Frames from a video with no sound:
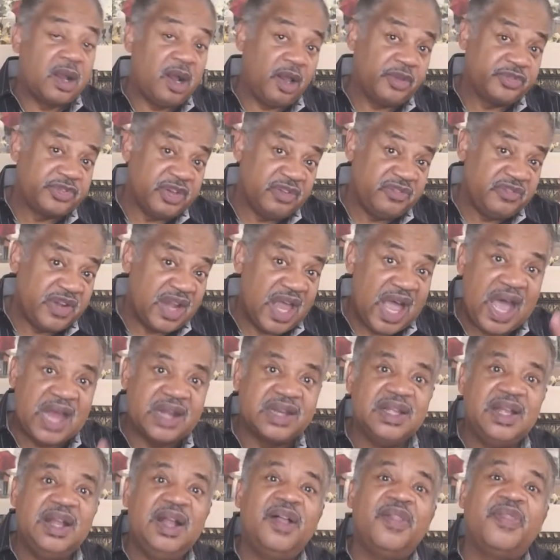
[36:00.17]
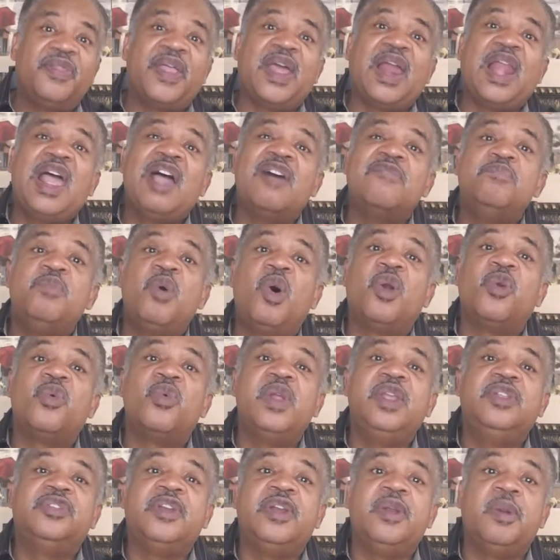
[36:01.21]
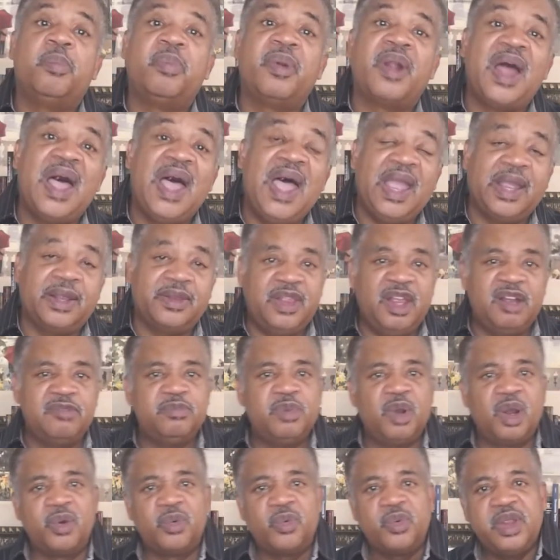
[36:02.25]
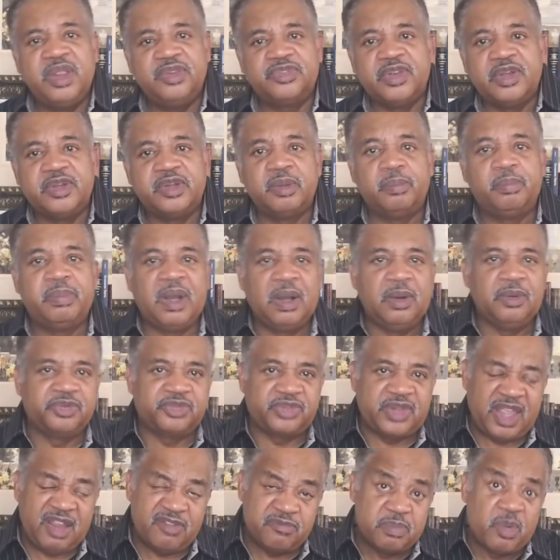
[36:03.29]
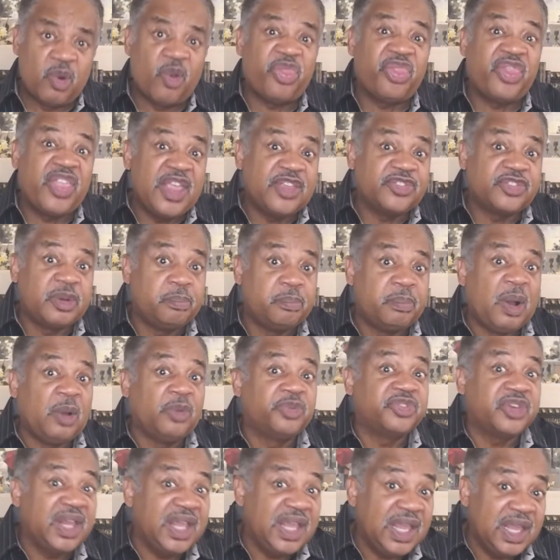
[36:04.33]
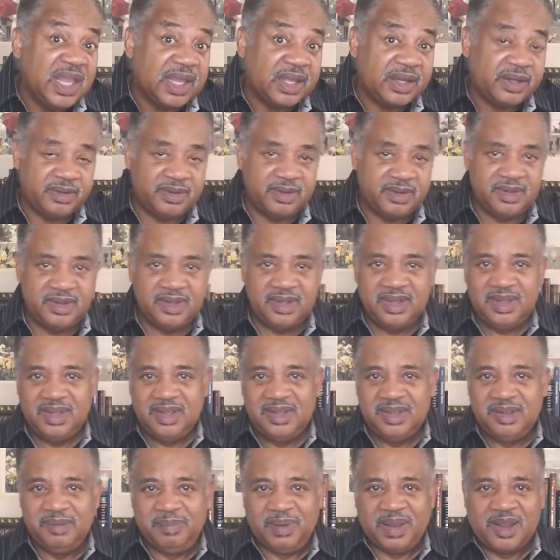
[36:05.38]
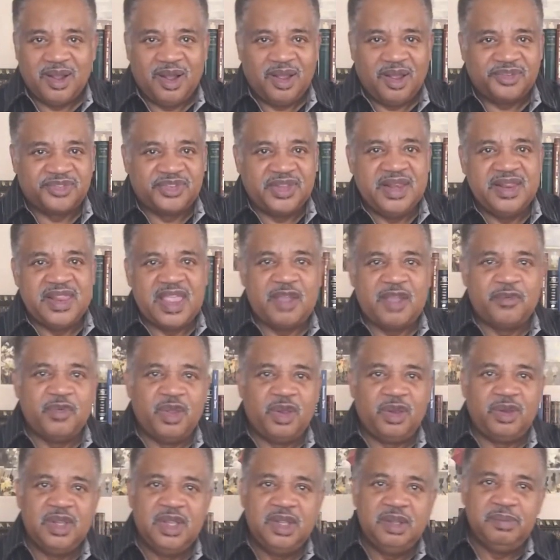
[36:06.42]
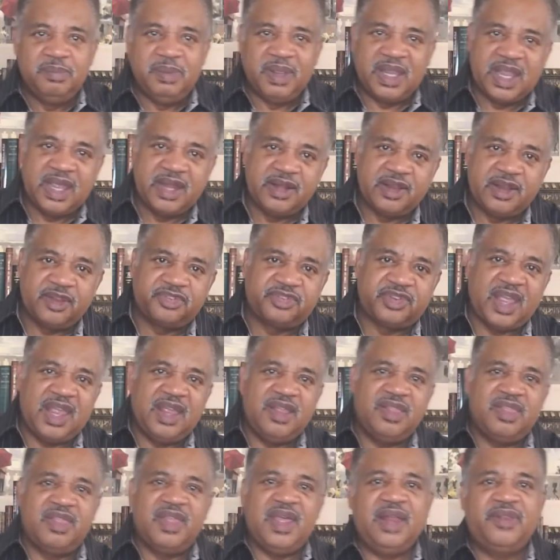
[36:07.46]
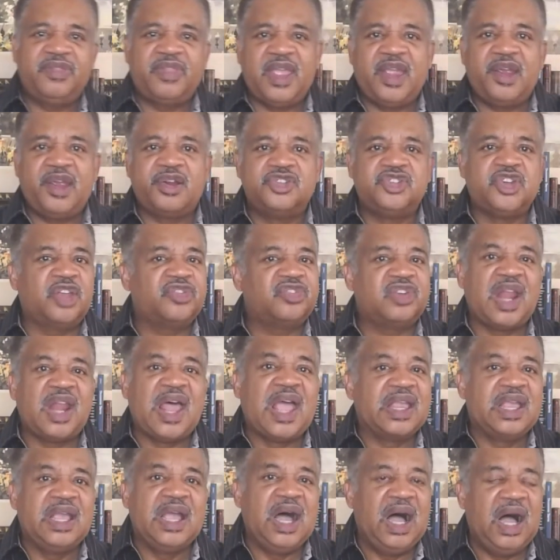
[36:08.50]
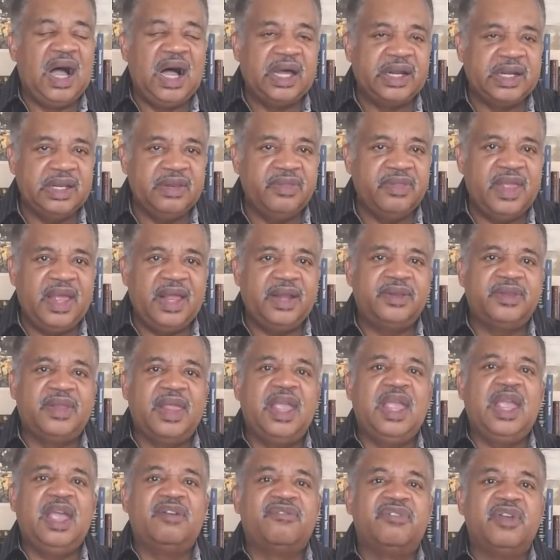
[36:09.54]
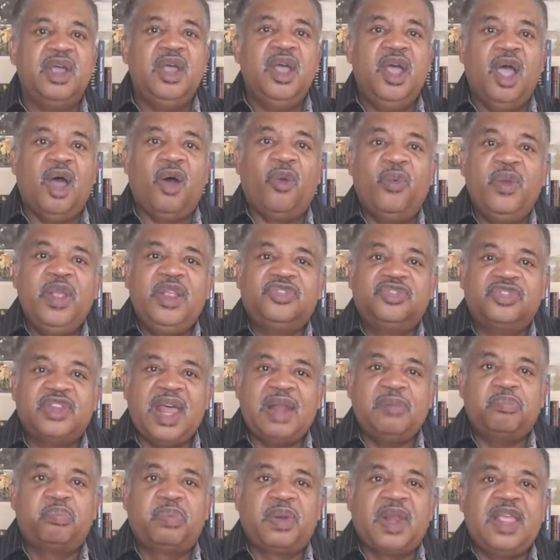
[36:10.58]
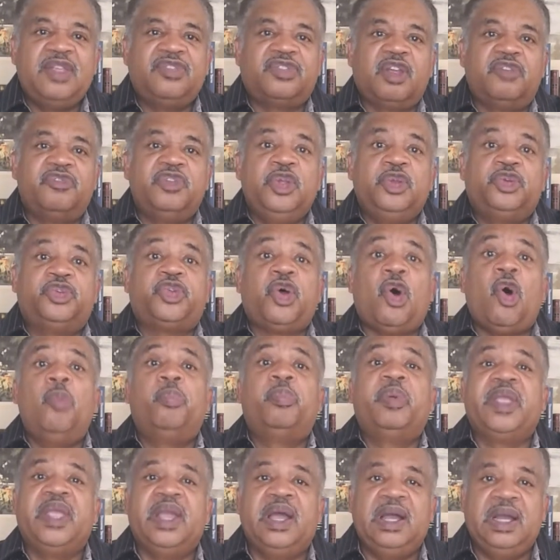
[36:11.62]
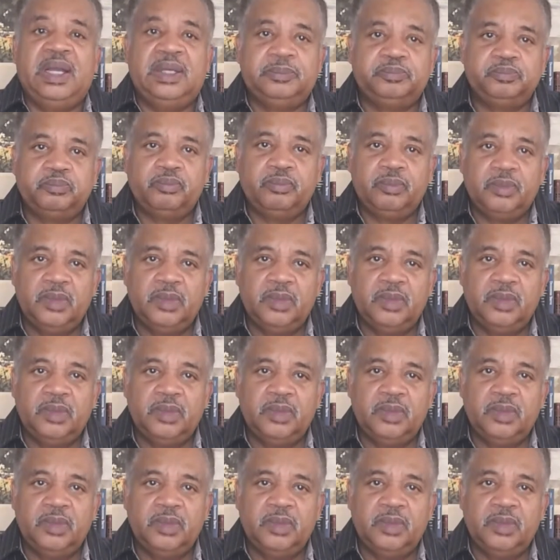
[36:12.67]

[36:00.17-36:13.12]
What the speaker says: because if not, they'd have more reason to brag. They have more reason to boast. They have more things to boast in, because then they will begin to say that they are just like God and that they have reached that place of utopia.